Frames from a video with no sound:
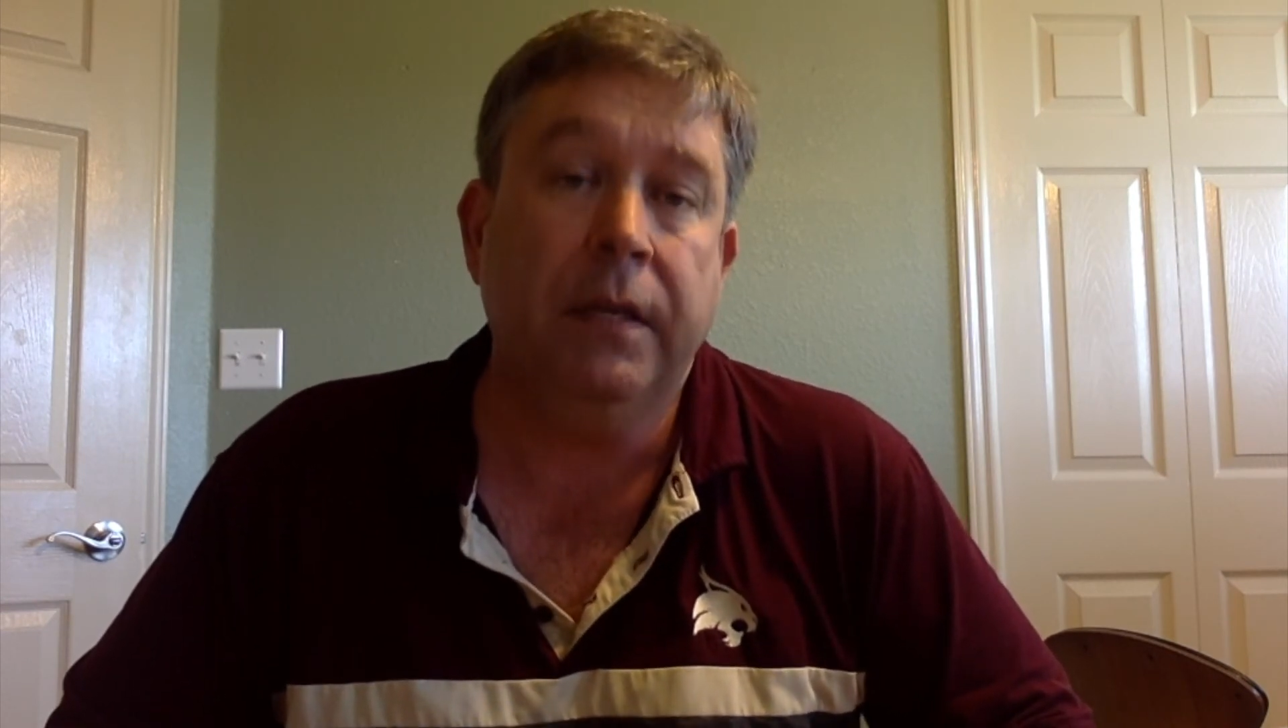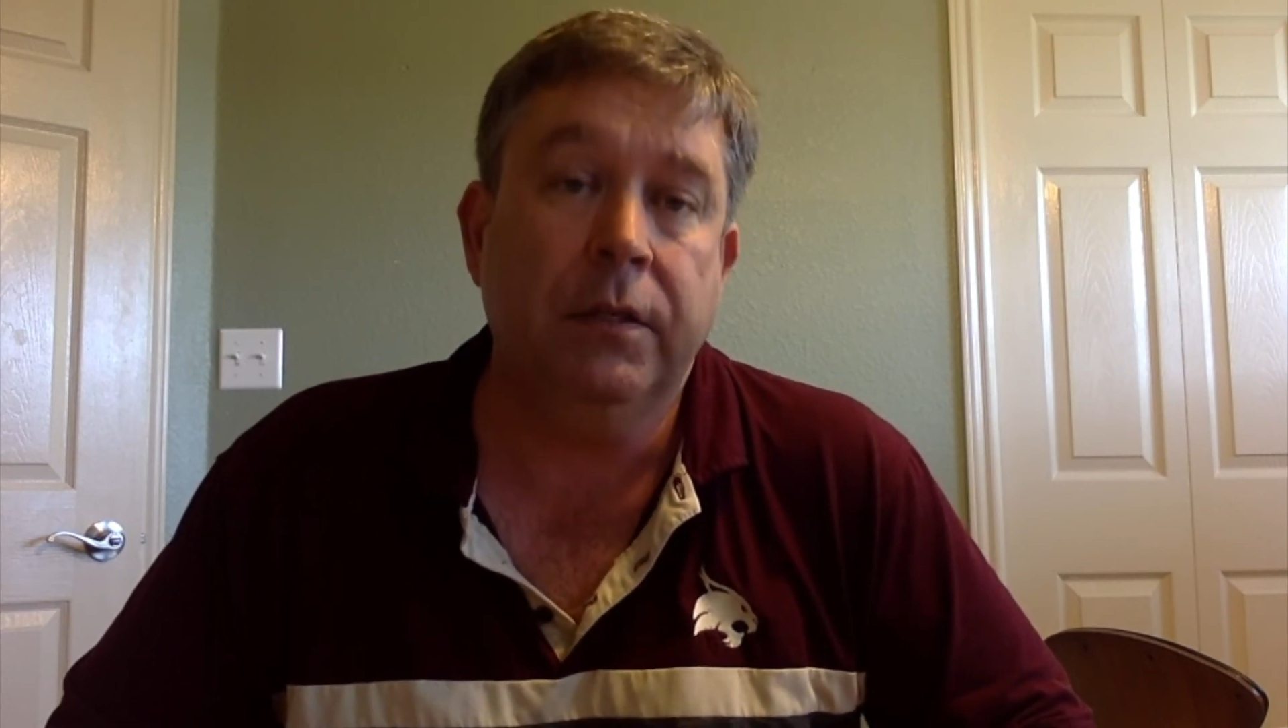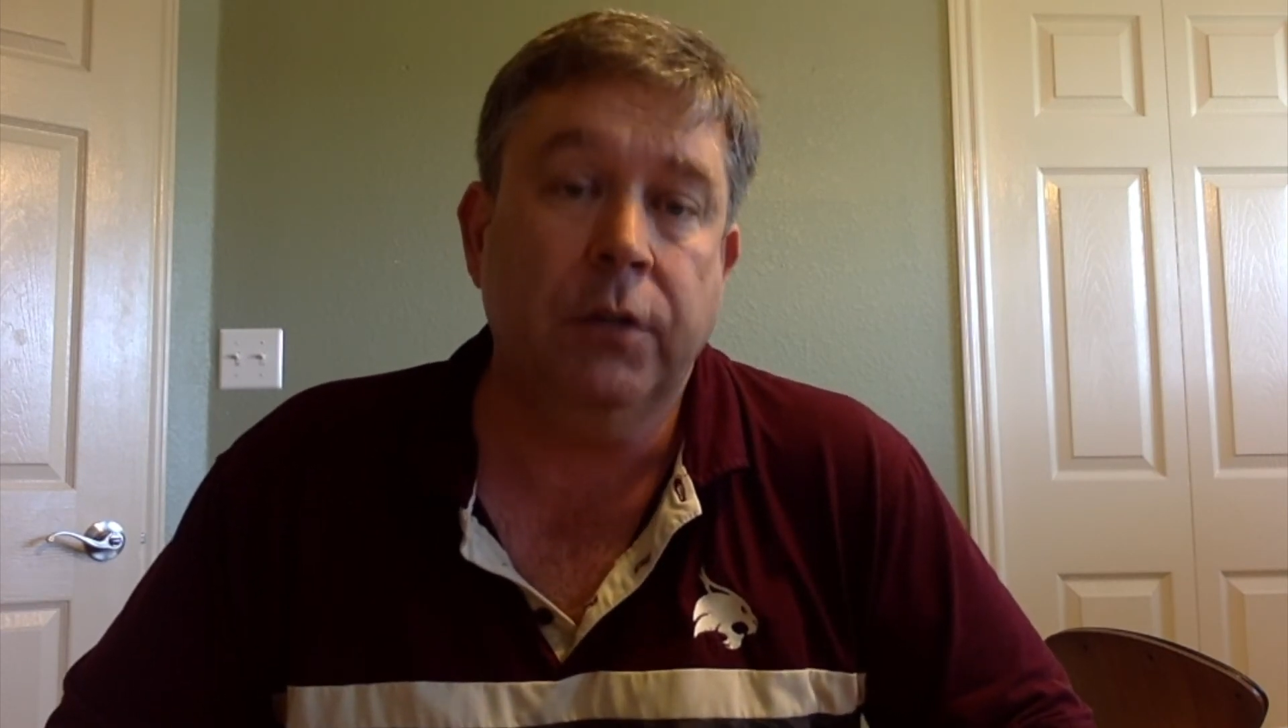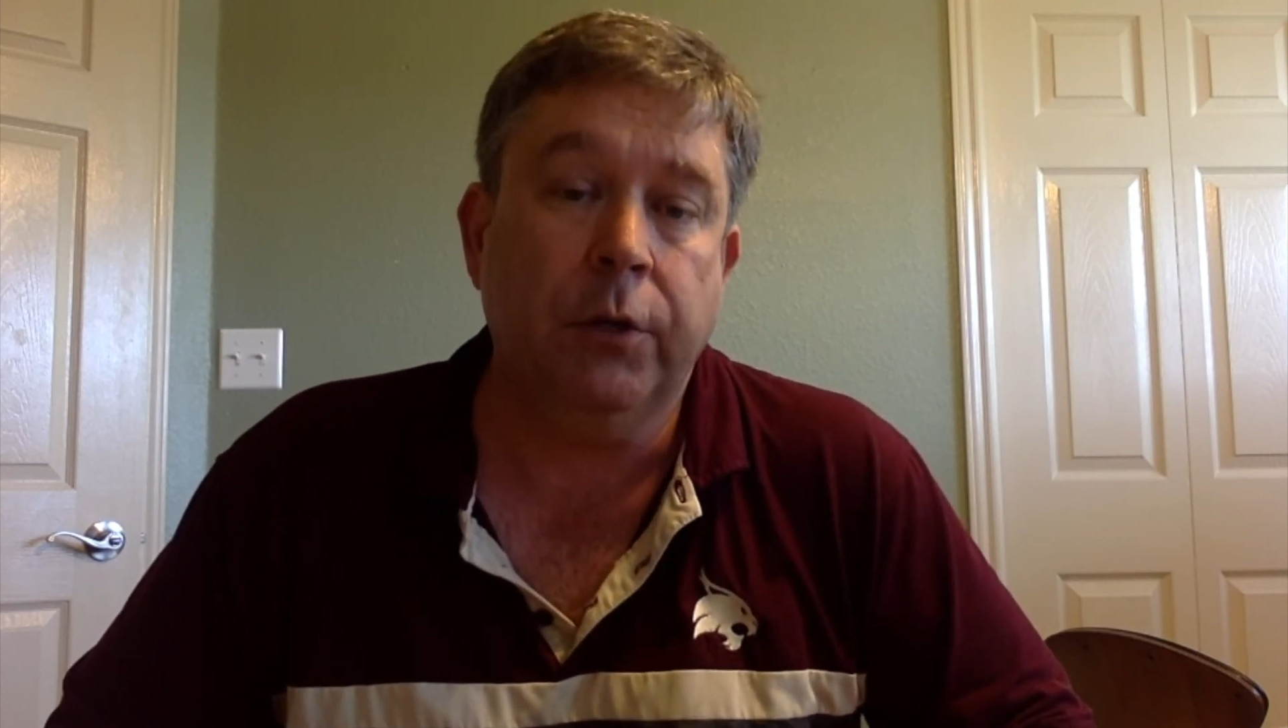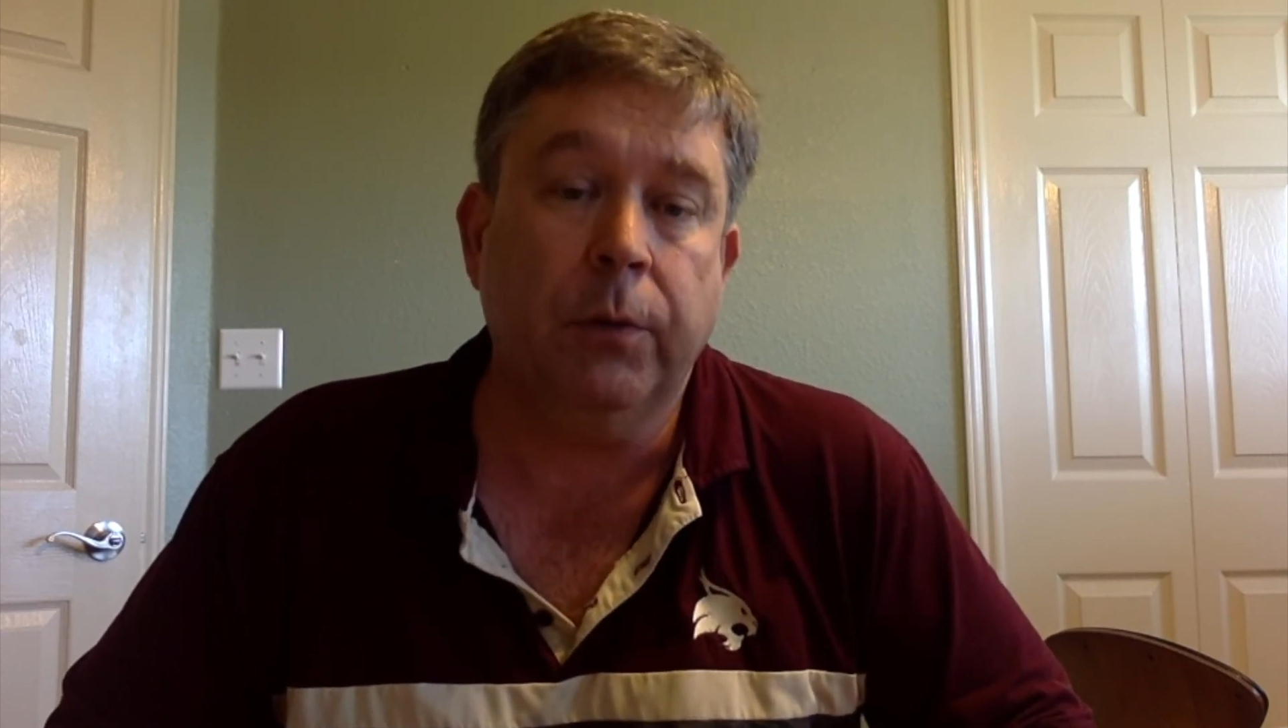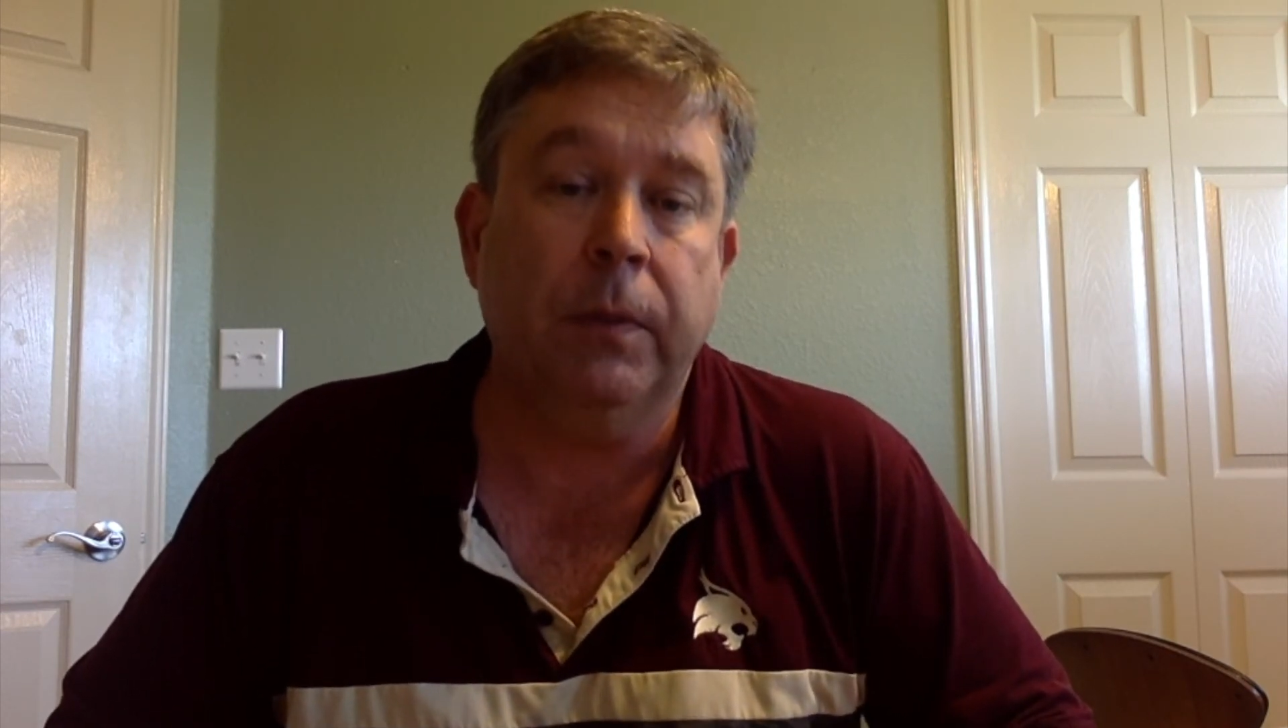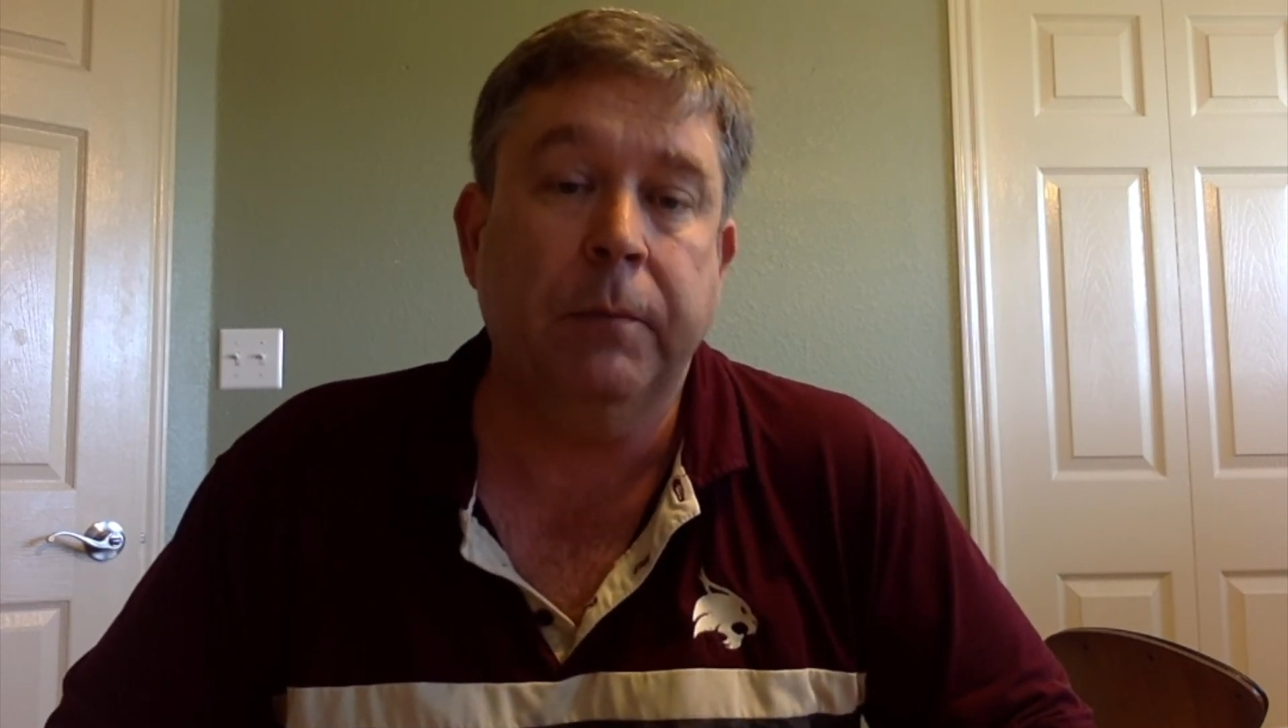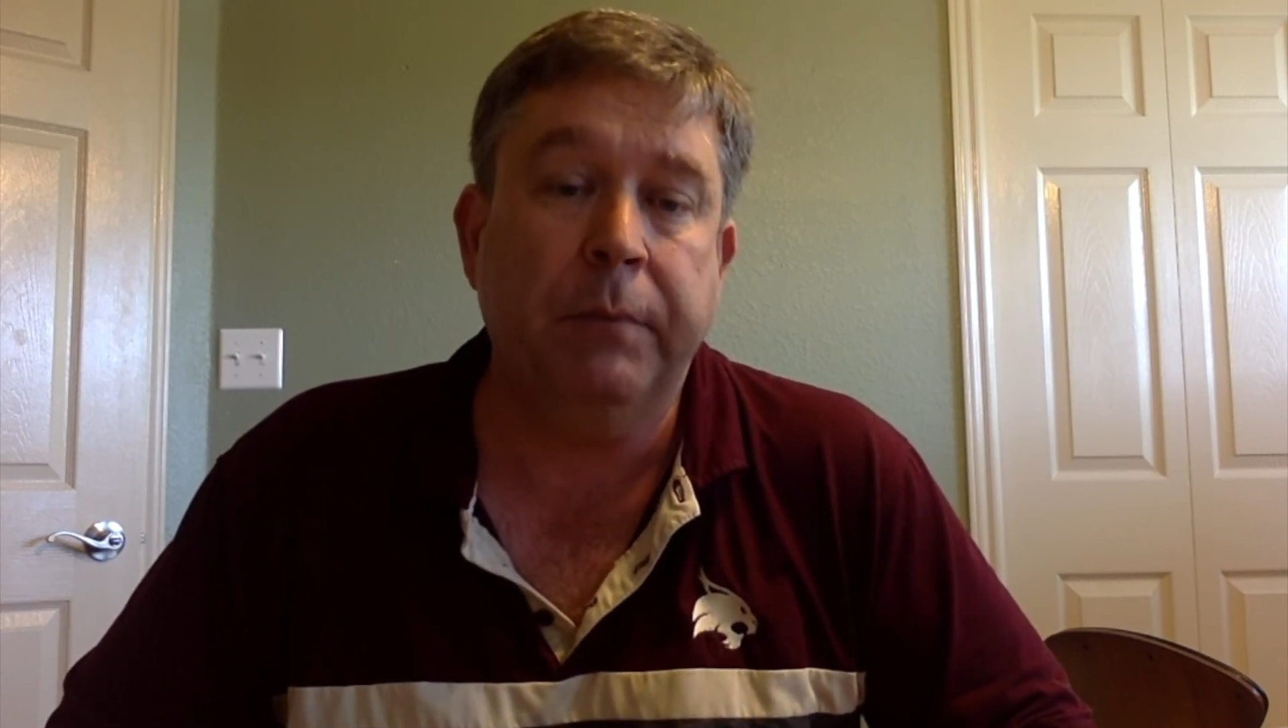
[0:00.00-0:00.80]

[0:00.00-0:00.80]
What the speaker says: so you'll